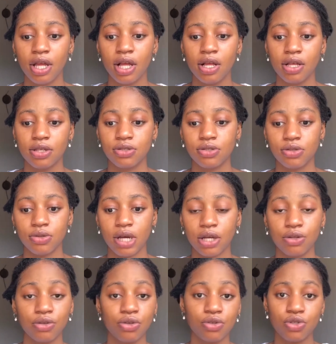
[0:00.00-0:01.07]
So I
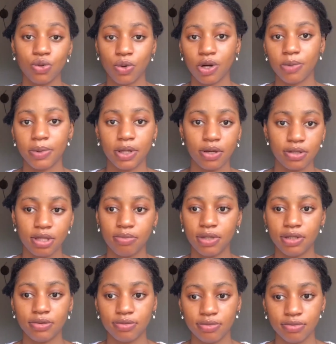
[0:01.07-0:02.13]
couldn't go to work because, I
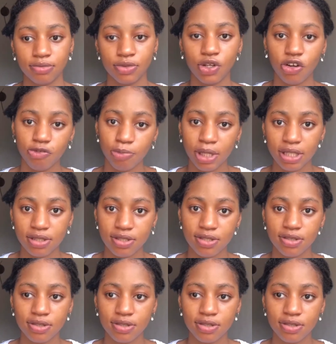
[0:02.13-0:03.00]
mean, government